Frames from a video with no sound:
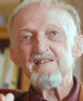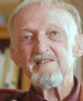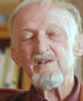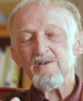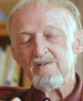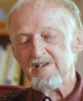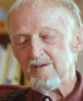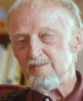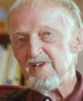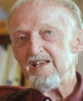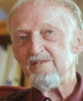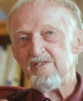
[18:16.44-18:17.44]
So it can
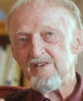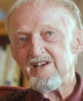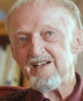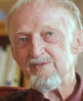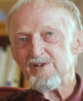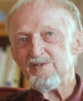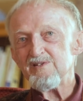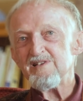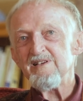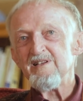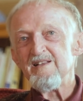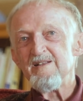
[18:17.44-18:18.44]
be very difficult.
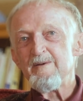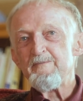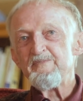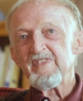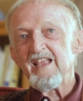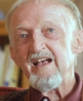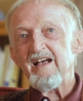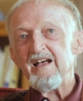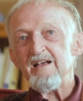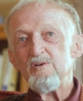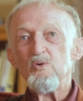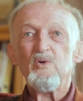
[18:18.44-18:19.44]

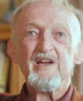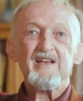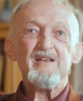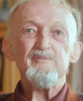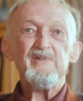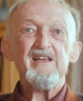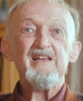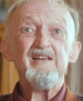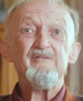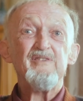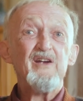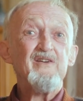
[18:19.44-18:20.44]
Uh, or it can
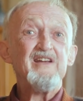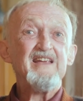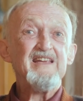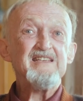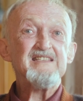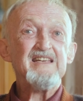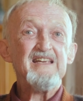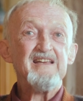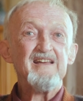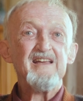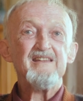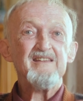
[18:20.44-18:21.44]
be very easy
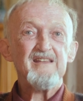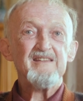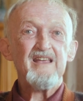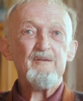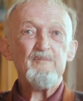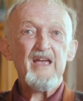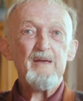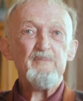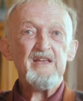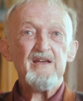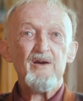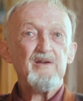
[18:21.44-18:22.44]
in that there may
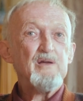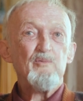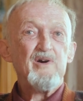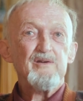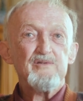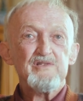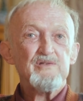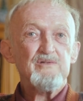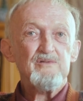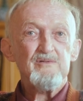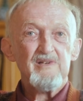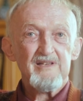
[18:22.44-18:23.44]
be only one or
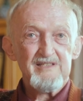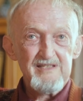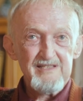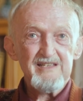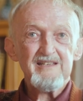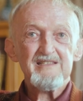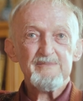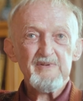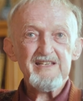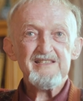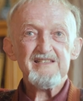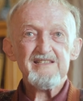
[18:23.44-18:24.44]
two existing
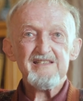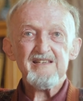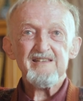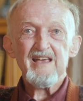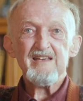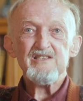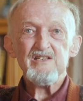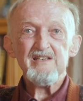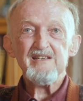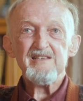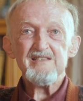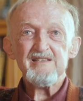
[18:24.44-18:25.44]
species in that
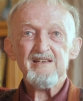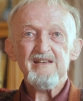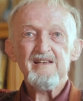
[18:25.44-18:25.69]
genus.